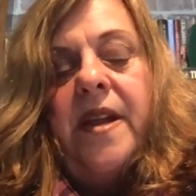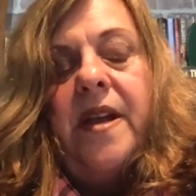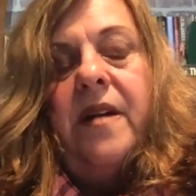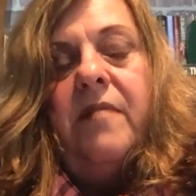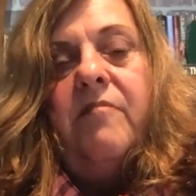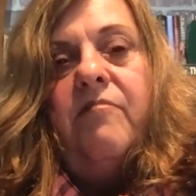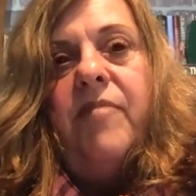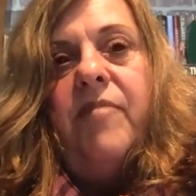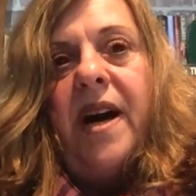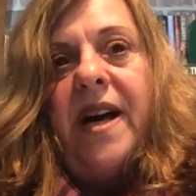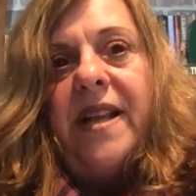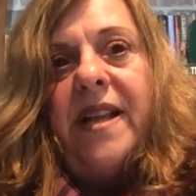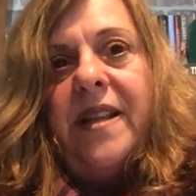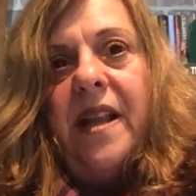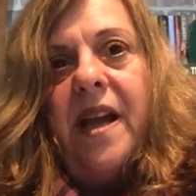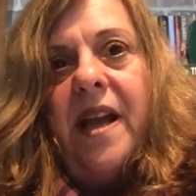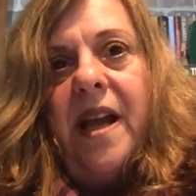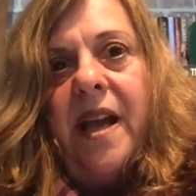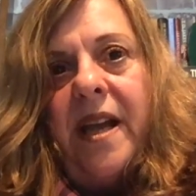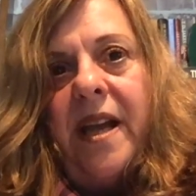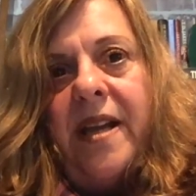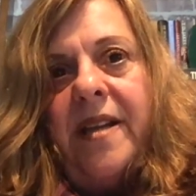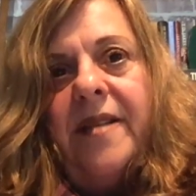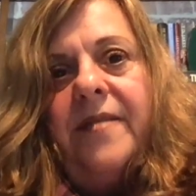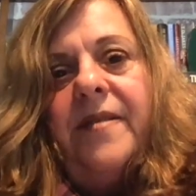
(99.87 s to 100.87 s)
Bud
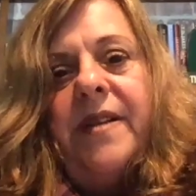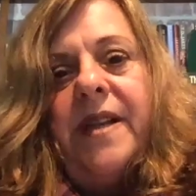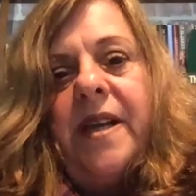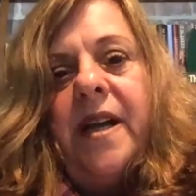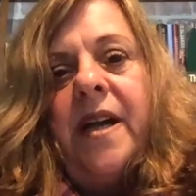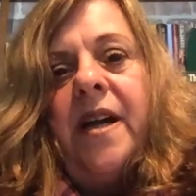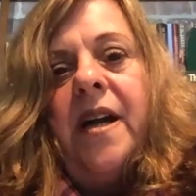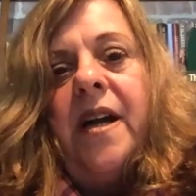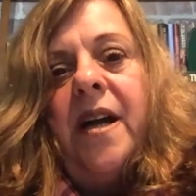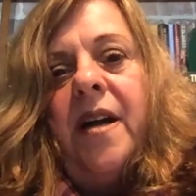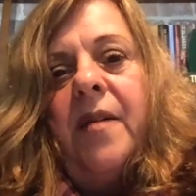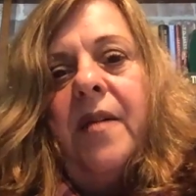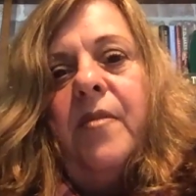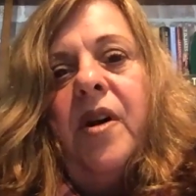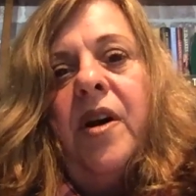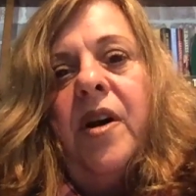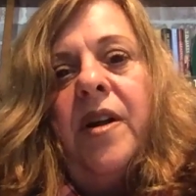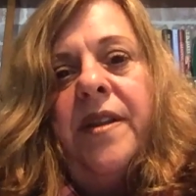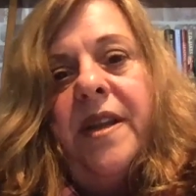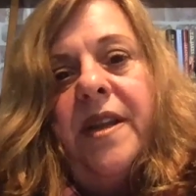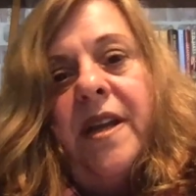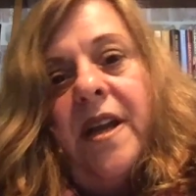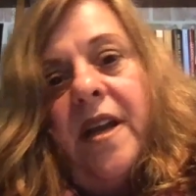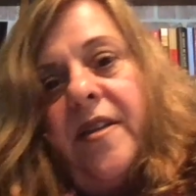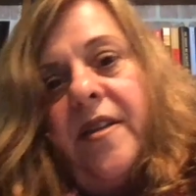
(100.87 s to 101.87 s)
Light, on
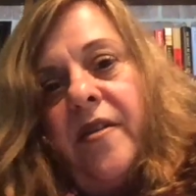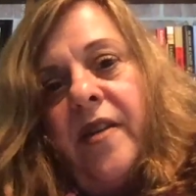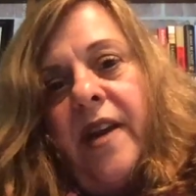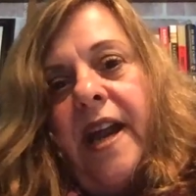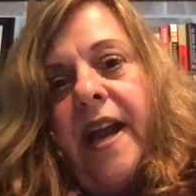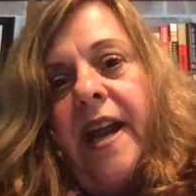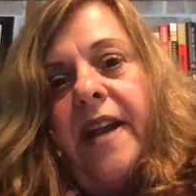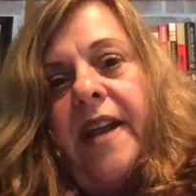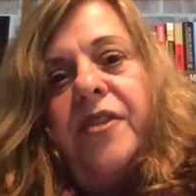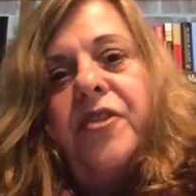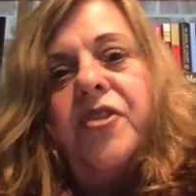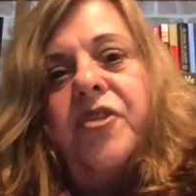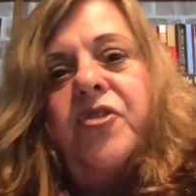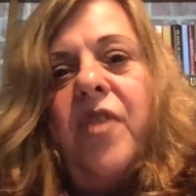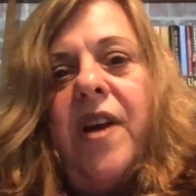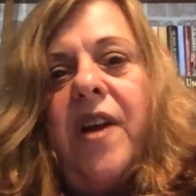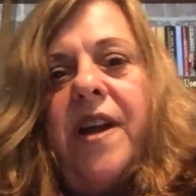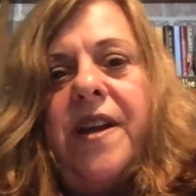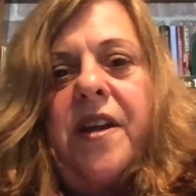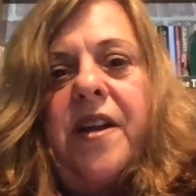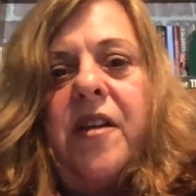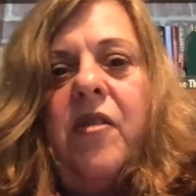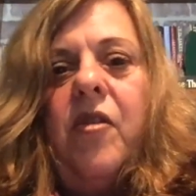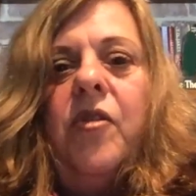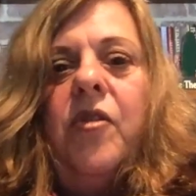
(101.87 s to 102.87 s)
the other hand, is trying to
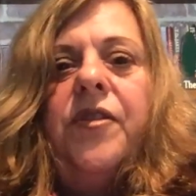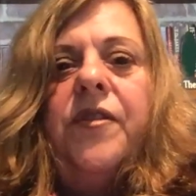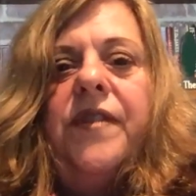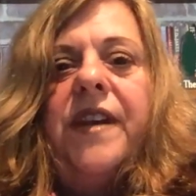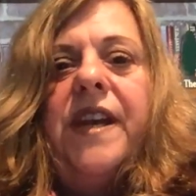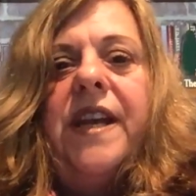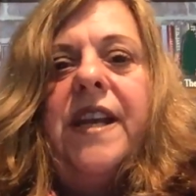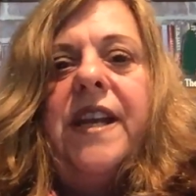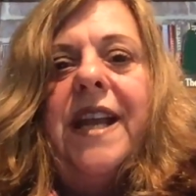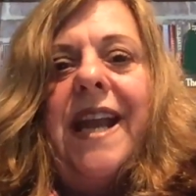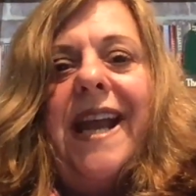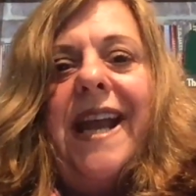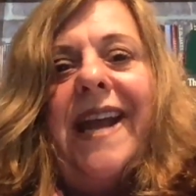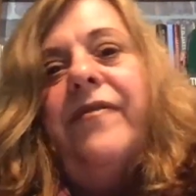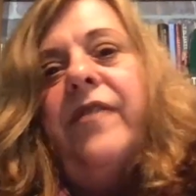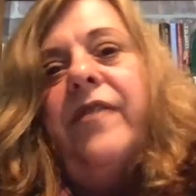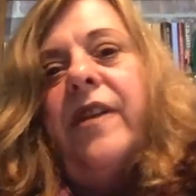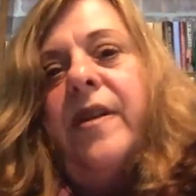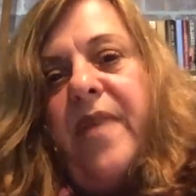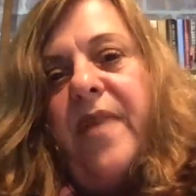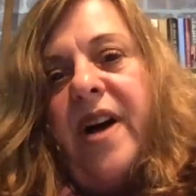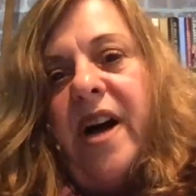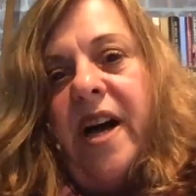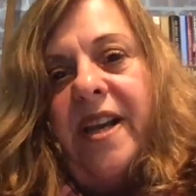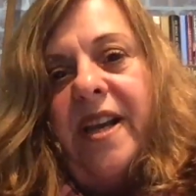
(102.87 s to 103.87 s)
cultivate
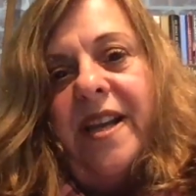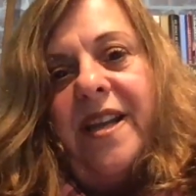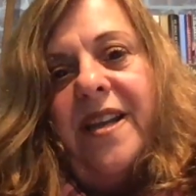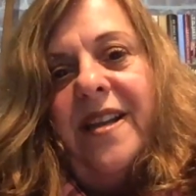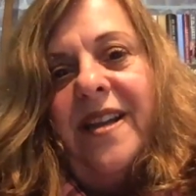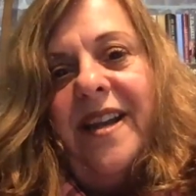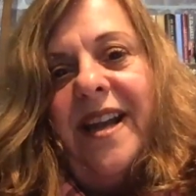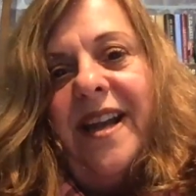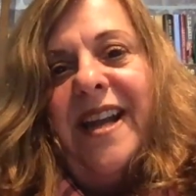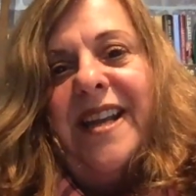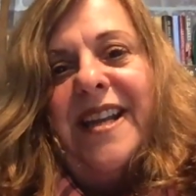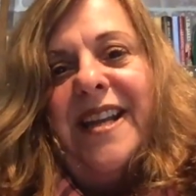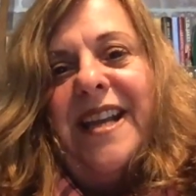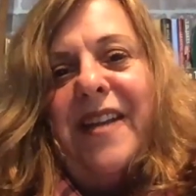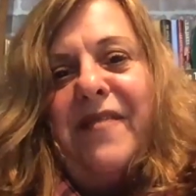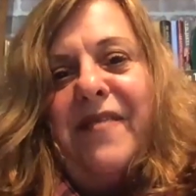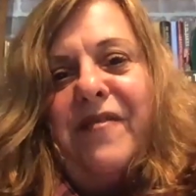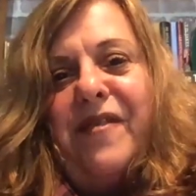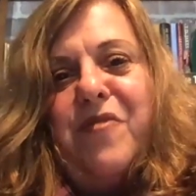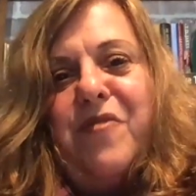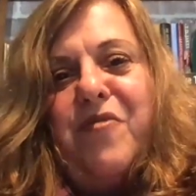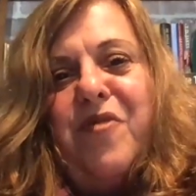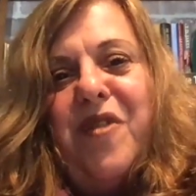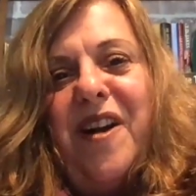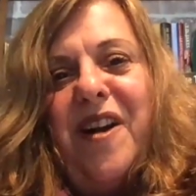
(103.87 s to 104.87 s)
everybody and
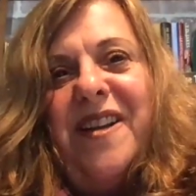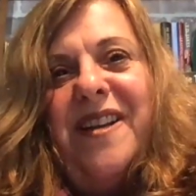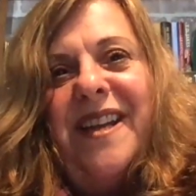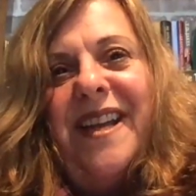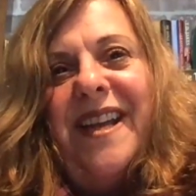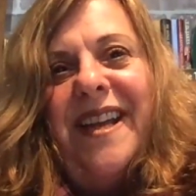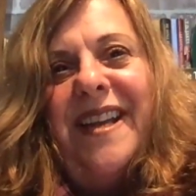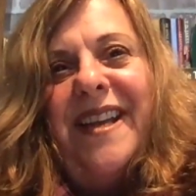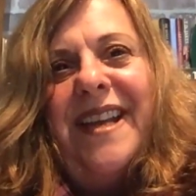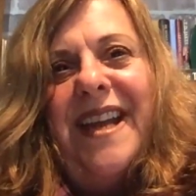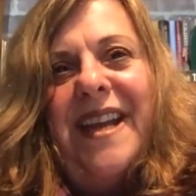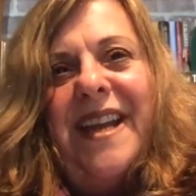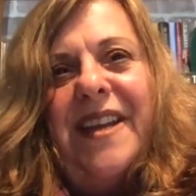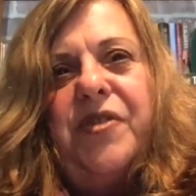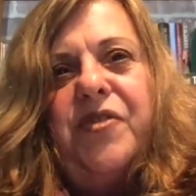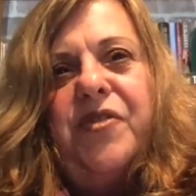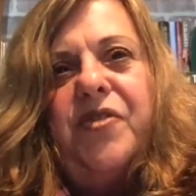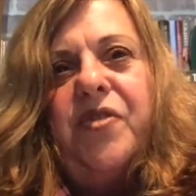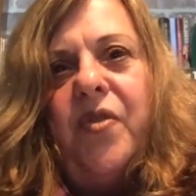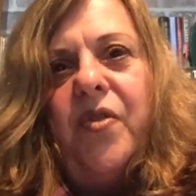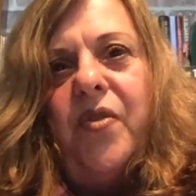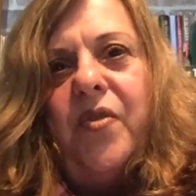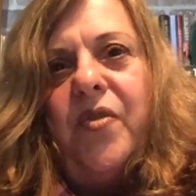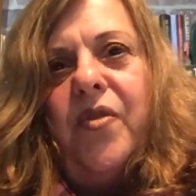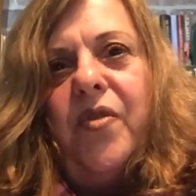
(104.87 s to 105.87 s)
everyone and had a
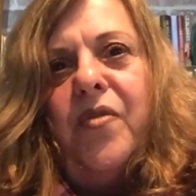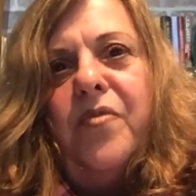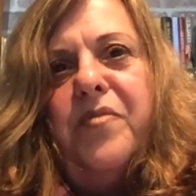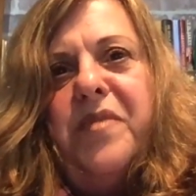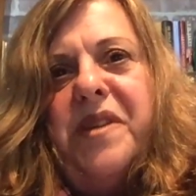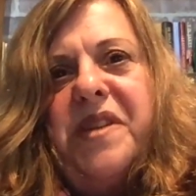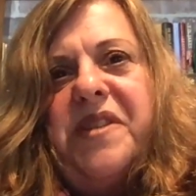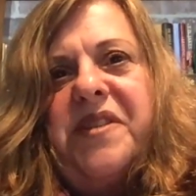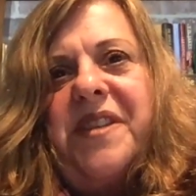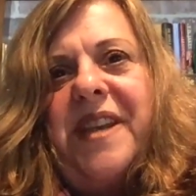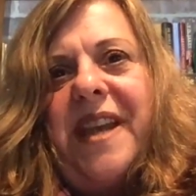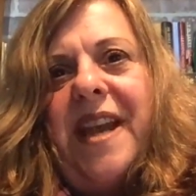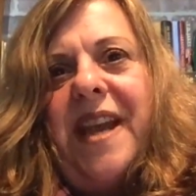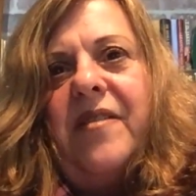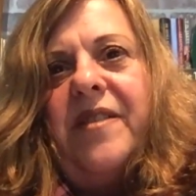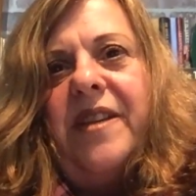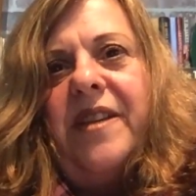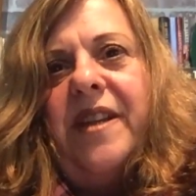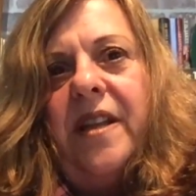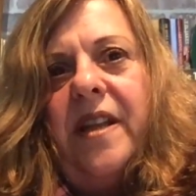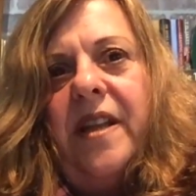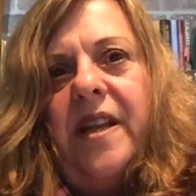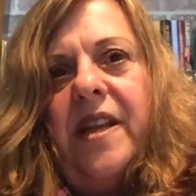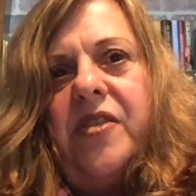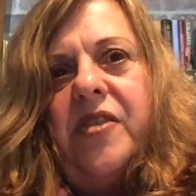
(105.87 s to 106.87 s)
total
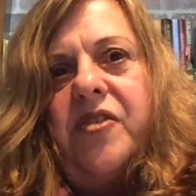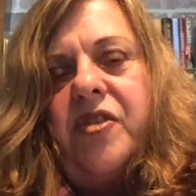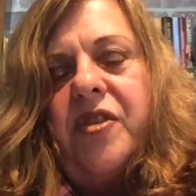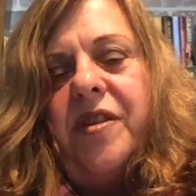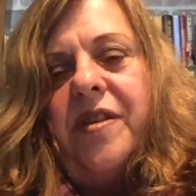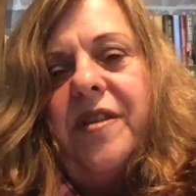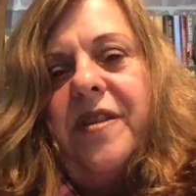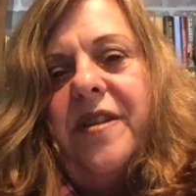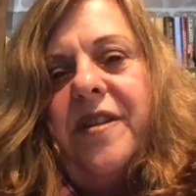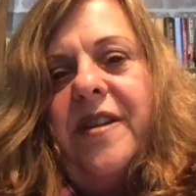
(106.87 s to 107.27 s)
miscalculation